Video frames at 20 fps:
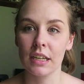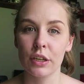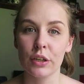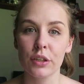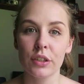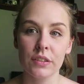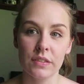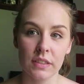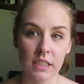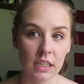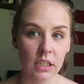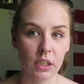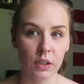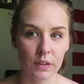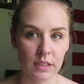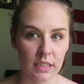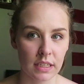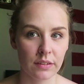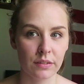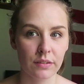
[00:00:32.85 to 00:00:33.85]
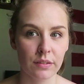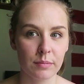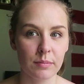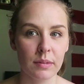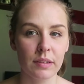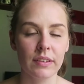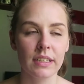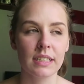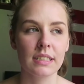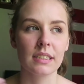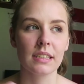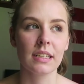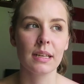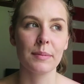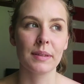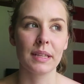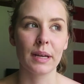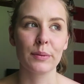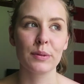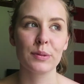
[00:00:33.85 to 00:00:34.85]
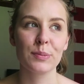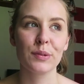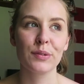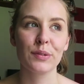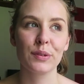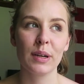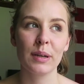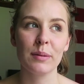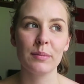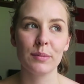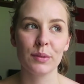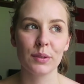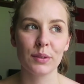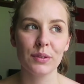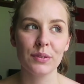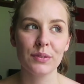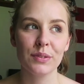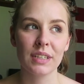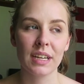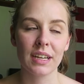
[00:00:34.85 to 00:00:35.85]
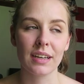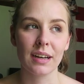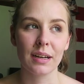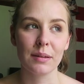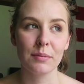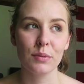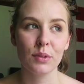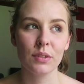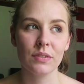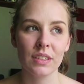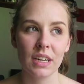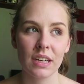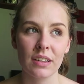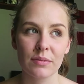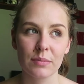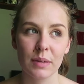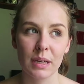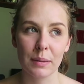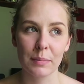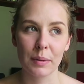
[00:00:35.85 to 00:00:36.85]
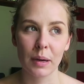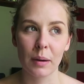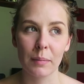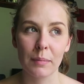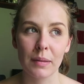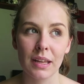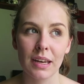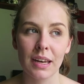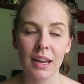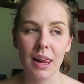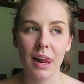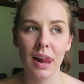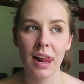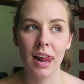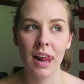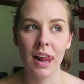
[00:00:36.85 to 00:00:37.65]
I know you've seen content from me recently, but that was before I moved, and I moved out of my apartment